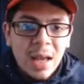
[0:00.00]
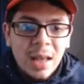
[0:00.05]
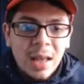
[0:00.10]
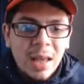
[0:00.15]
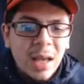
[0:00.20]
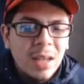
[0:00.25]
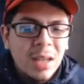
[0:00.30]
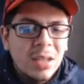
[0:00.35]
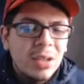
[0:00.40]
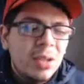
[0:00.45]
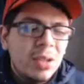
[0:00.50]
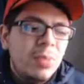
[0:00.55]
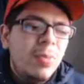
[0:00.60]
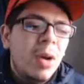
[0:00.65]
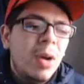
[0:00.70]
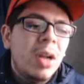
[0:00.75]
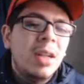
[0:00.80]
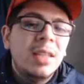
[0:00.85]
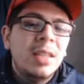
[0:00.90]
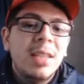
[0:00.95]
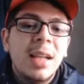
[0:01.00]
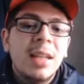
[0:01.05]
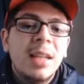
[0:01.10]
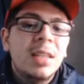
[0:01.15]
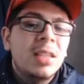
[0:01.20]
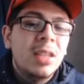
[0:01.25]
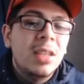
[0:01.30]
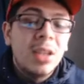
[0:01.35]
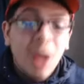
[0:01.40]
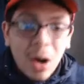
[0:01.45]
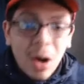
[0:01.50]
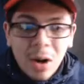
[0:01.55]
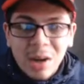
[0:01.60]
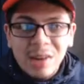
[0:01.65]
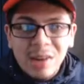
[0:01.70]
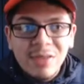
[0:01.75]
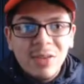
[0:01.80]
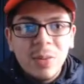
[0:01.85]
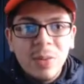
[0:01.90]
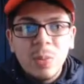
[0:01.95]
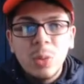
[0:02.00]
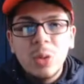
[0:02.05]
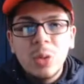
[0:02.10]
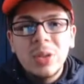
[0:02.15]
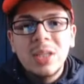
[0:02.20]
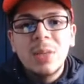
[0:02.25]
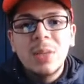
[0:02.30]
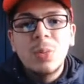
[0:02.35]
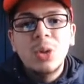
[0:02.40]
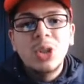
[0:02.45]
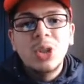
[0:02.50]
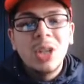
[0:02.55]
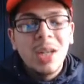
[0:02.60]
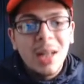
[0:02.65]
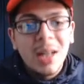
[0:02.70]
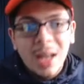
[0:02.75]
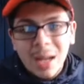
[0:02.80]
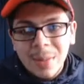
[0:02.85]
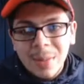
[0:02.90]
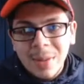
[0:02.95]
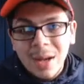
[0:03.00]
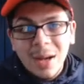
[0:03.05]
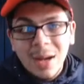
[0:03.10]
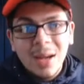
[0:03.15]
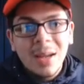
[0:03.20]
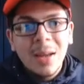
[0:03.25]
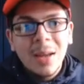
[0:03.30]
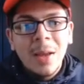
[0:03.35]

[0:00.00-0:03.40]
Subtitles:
They also brought in Dennis Zakaria from Borussia Mönchengladbach,